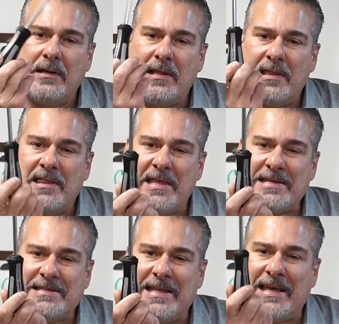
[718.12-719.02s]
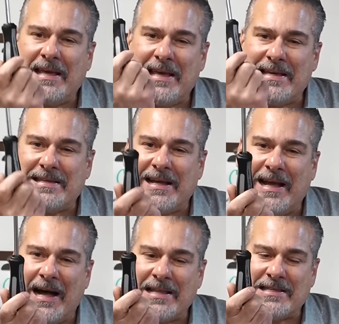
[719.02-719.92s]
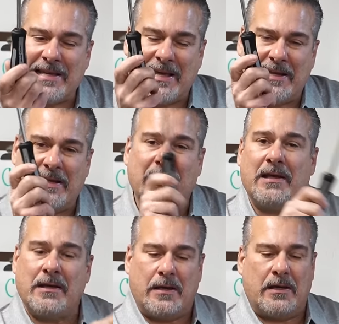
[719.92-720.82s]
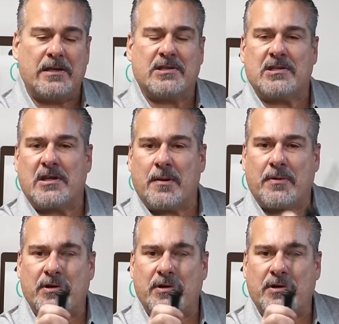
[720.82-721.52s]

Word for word: This thing is a godsend and this is a number